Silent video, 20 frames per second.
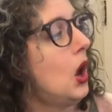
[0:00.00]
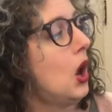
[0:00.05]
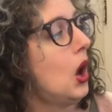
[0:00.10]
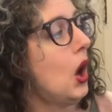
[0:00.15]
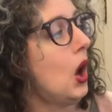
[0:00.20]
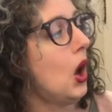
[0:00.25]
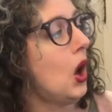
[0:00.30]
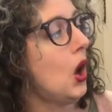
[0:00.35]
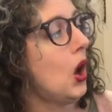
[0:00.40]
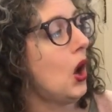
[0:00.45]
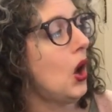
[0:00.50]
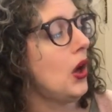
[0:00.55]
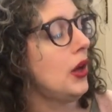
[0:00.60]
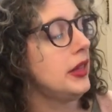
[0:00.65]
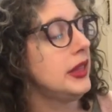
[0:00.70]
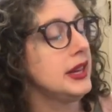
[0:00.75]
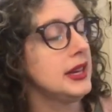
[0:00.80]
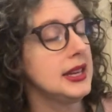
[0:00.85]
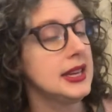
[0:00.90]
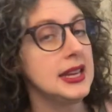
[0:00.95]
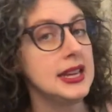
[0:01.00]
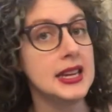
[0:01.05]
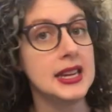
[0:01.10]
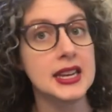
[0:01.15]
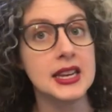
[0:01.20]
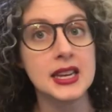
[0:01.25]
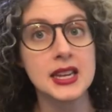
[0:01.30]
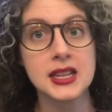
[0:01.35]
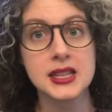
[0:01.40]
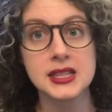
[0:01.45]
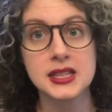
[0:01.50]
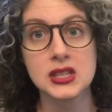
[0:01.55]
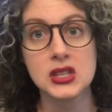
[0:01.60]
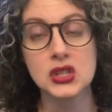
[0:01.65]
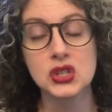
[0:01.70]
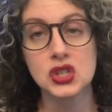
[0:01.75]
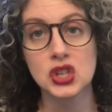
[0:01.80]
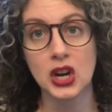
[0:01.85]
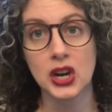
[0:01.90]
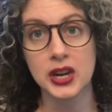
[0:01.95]
All the kids
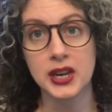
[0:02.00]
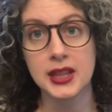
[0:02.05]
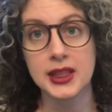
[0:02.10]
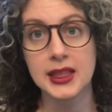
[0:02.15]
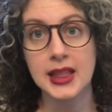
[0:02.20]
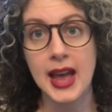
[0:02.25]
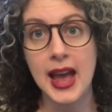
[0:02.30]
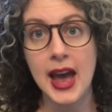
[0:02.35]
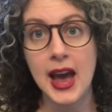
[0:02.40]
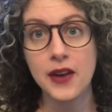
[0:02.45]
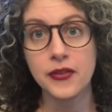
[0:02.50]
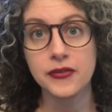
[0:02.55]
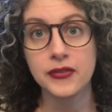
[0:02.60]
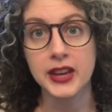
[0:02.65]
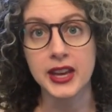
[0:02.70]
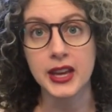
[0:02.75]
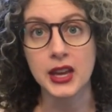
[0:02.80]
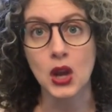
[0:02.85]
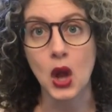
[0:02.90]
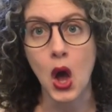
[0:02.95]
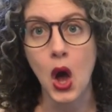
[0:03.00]
started laughing.